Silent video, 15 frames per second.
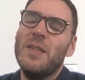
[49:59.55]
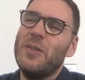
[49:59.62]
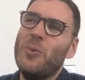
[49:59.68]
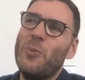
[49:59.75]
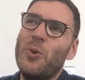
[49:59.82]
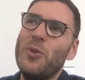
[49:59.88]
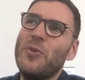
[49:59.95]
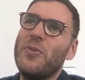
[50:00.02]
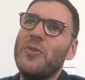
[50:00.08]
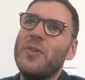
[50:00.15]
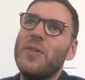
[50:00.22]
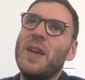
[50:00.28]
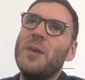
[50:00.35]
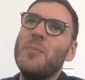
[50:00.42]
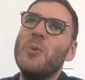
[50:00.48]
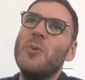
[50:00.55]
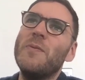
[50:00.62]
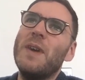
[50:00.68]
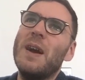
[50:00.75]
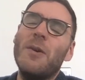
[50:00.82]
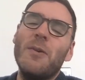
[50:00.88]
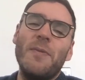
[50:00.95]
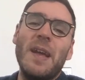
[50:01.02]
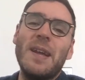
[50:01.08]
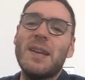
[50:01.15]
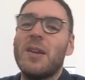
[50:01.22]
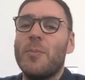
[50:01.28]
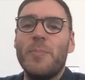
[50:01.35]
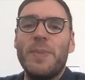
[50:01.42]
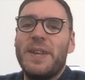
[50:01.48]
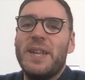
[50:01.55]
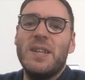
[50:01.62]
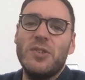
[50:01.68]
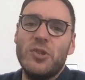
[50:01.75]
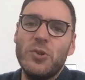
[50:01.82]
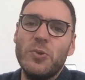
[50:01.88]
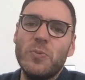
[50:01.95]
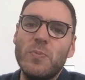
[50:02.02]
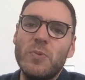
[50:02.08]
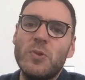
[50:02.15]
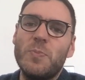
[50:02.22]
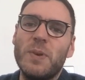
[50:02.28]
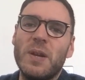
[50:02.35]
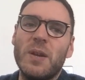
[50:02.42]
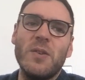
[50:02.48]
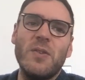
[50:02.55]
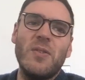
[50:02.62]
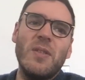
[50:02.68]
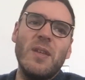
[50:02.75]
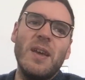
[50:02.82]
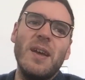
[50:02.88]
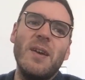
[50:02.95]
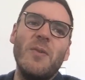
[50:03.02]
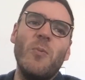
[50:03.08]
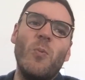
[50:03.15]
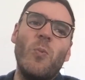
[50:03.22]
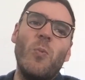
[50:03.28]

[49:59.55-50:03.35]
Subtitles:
the ones that they move out then can be deduped because they're